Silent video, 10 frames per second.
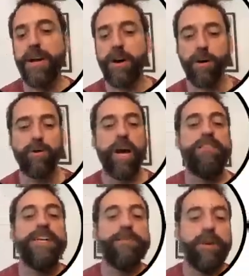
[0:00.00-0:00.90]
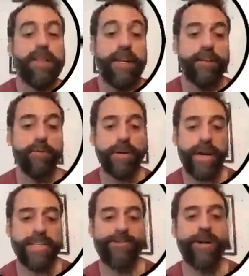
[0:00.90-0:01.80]
although eventually they do
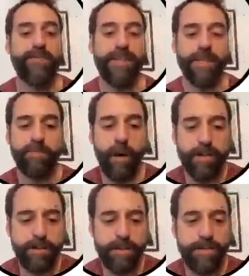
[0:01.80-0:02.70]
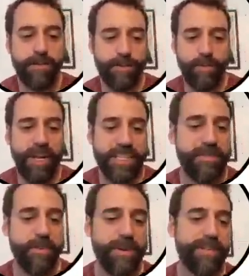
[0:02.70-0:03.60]
catch one of these pulses or trains if
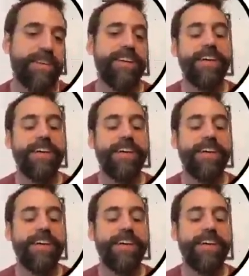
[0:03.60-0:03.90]
you want.